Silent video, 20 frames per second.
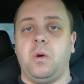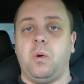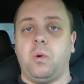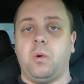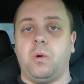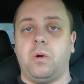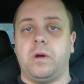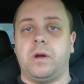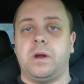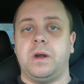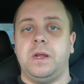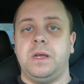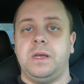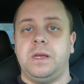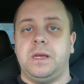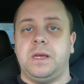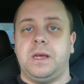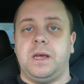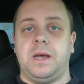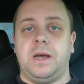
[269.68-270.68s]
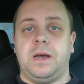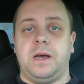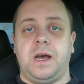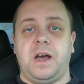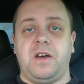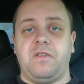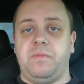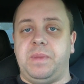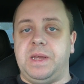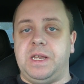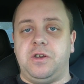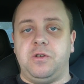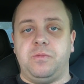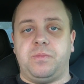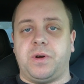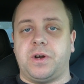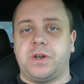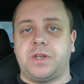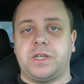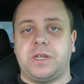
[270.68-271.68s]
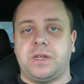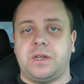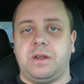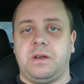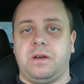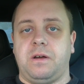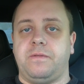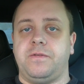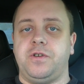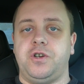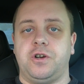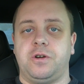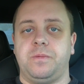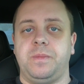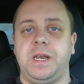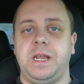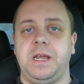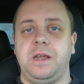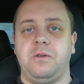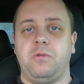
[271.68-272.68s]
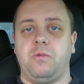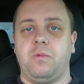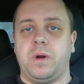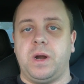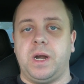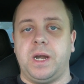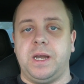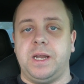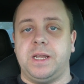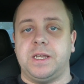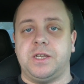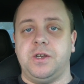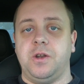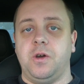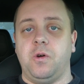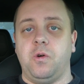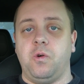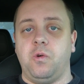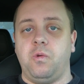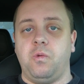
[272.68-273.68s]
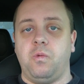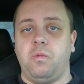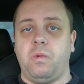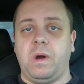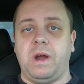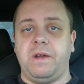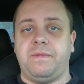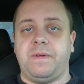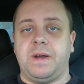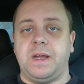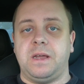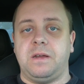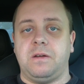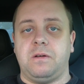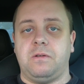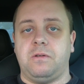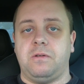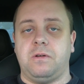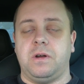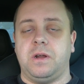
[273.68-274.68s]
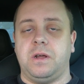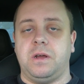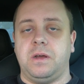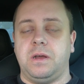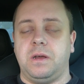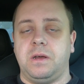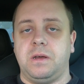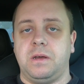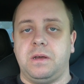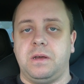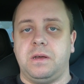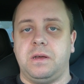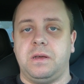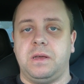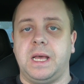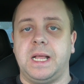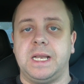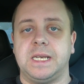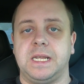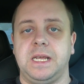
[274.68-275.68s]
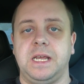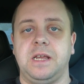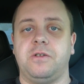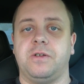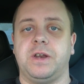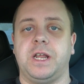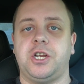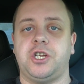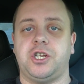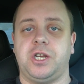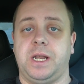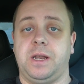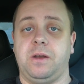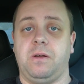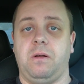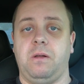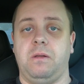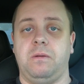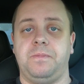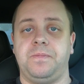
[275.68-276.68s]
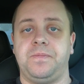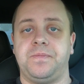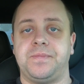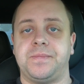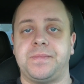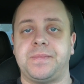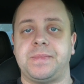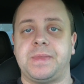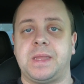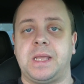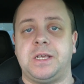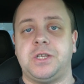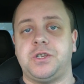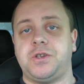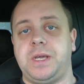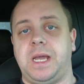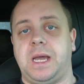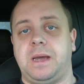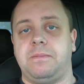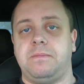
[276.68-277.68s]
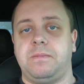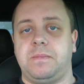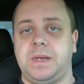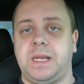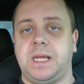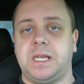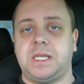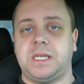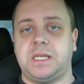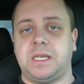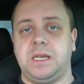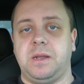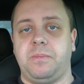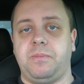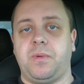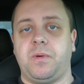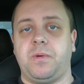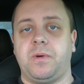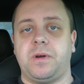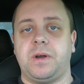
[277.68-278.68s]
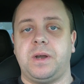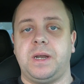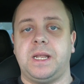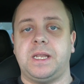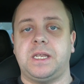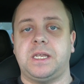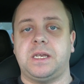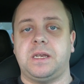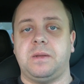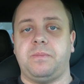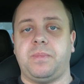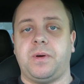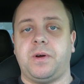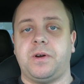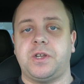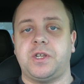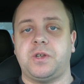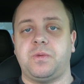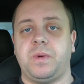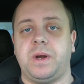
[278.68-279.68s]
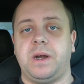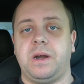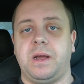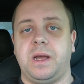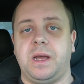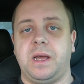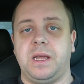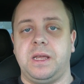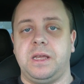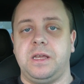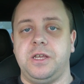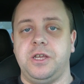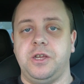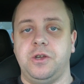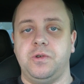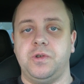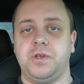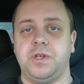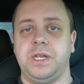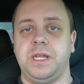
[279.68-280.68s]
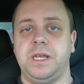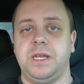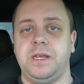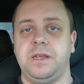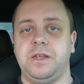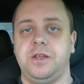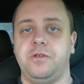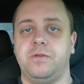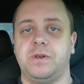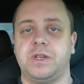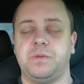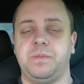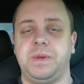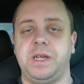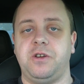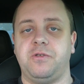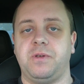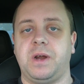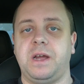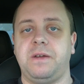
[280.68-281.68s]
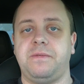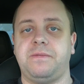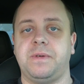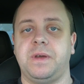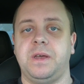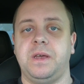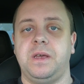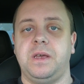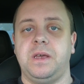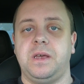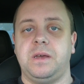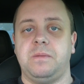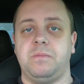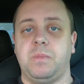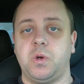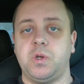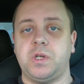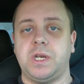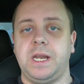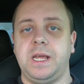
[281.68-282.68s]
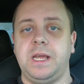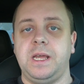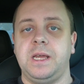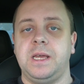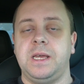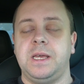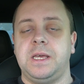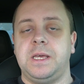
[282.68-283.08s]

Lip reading: Or I've been to parts of Germany where there's no Wi-Fi or LTE connection at all. So yeah, that's the parts where I use the USB drive mostly.